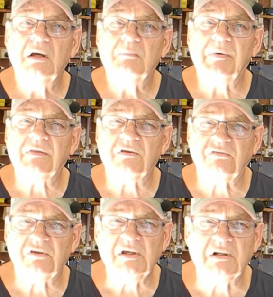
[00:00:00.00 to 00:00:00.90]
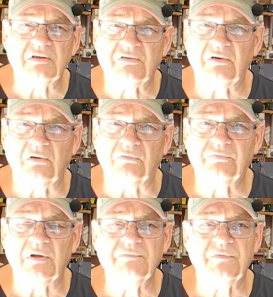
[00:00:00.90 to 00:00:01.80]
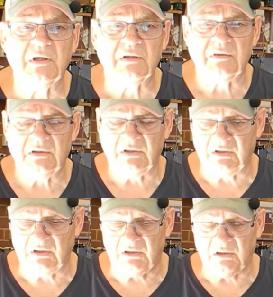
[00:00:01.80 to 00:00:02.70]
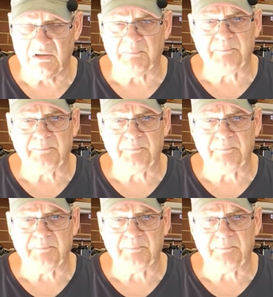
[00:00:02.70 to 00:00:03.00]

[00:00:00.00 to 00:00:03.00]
But the seat itself, don't forget the